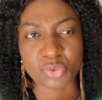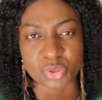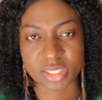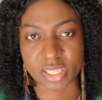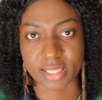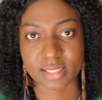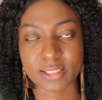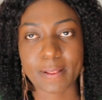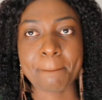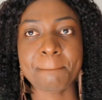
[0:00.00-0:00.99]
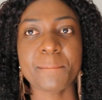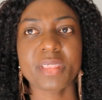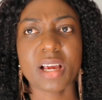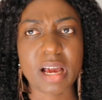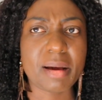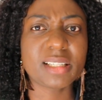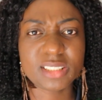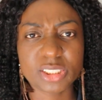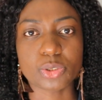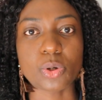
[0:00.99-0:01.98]
to 6. Around
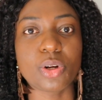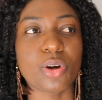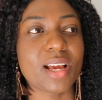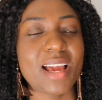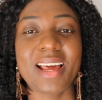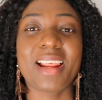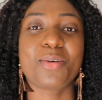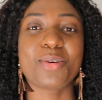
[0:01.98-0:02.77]
6 o'clock, and I